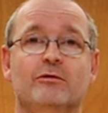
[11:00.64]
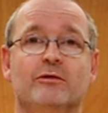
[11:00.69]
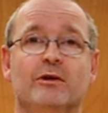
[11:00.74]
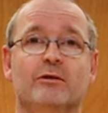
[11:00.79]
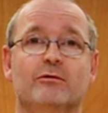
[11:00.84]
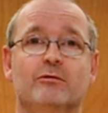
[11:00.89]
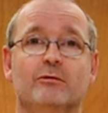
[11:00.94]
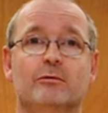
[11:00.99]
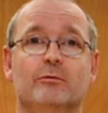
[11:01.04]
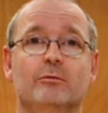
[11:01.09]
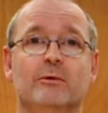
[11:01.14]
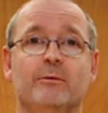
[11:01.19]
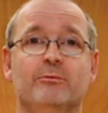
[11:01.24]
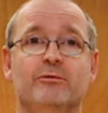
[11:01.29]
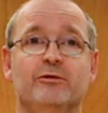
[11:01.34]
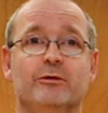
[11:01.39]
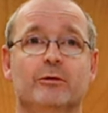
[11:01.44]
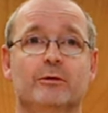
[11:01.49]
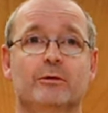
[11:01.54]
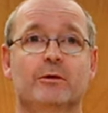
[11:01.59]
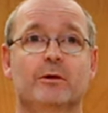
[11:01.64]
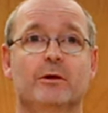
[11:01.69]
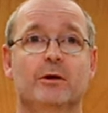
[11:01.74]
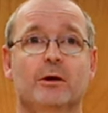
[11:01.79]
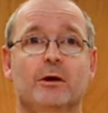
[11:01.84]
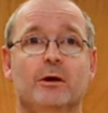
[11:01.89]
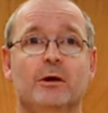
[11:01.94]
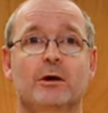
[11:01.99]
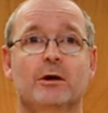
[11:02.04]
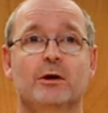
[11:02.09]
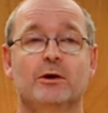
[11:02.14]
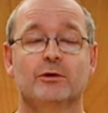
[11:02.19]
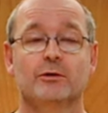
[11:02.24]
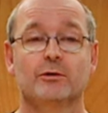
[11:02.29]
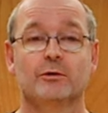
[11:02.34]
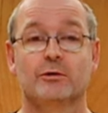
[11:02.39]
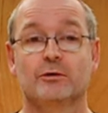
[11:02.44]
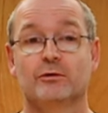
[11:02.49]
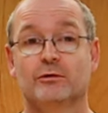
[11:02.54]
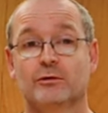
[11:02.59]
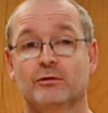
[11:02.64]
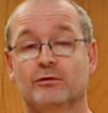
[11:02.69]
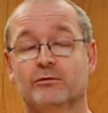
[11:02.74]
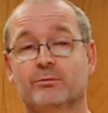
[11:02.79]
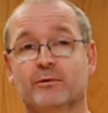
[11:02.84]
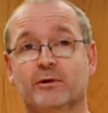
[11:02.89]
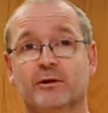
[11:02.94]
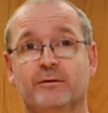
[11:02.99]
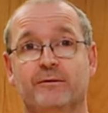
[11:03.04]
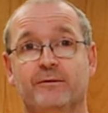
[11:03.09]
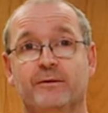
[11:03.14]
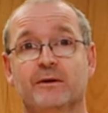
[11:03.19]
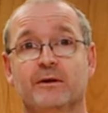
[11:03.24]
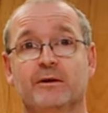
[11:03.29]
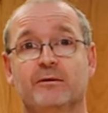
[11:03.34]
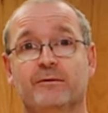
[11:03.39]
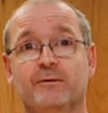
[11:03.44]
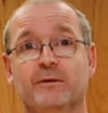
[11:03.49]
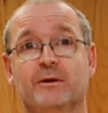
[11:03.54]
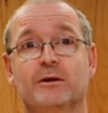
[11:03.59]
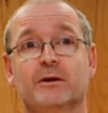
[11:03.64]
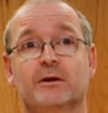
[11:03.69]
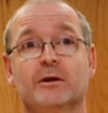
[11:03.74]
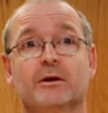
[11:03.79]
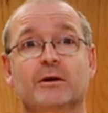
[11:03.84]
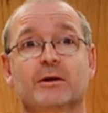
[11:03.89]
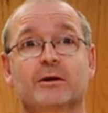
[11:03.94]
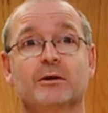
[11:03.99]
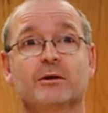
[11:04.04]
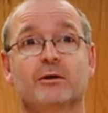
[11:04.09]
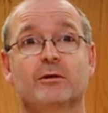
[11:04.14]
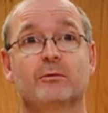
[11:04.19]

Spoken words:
actual website, you can use my affiliate link,